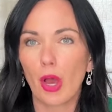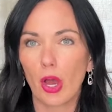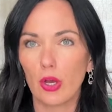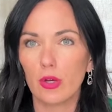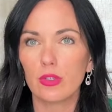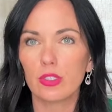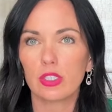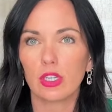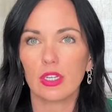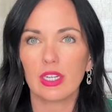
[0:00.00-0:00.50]

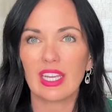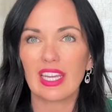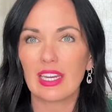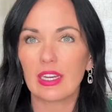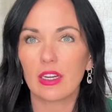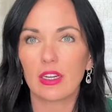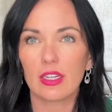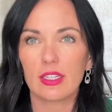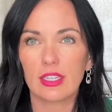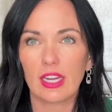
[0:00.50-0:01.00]
post on
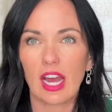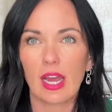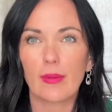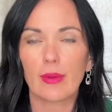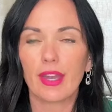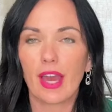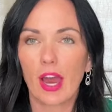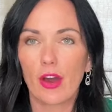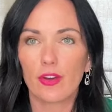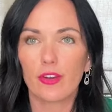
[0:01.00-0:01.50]
Eating on a Dime
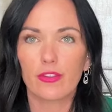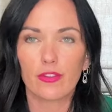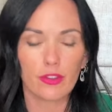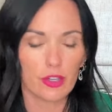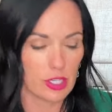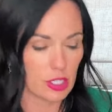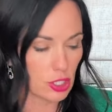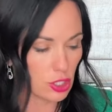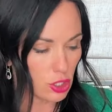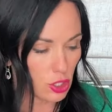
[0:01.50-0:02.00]
on how to
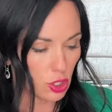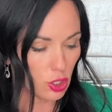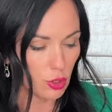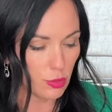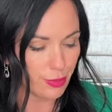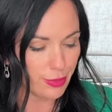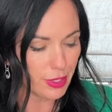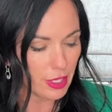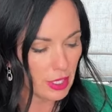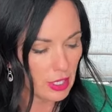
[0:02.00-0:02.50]
freeze soup.